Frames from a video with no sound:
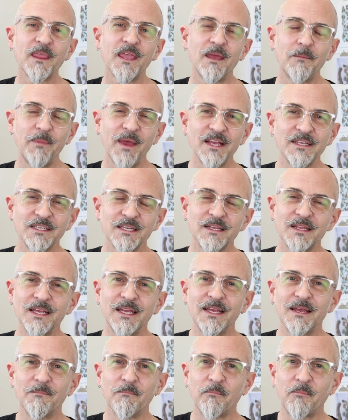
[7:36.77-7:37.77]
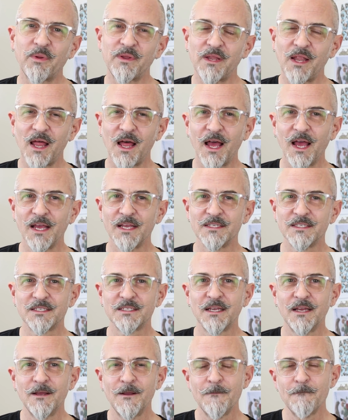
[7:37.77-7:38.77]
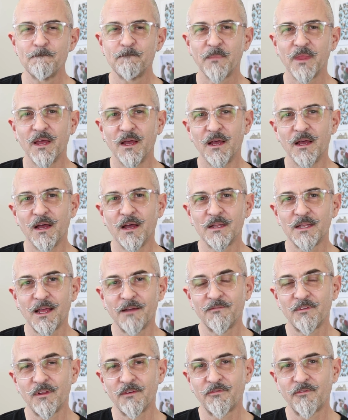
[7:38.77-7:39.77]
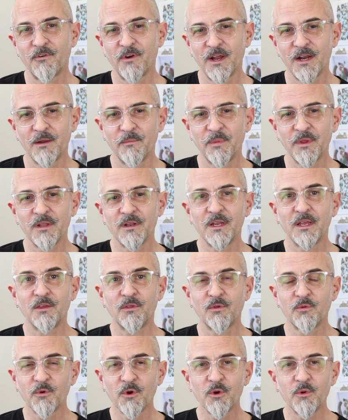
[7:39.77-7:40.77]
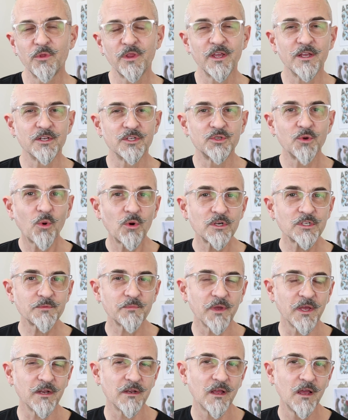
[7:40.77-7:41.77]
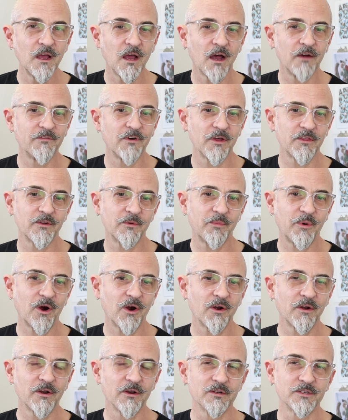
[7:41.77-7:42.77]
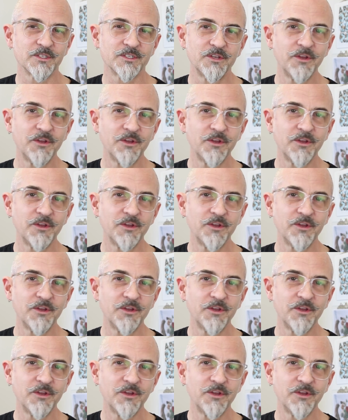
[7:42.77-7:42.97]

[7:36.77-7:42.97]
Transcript: It basically implies a level of credibility through the endorsement of other partners.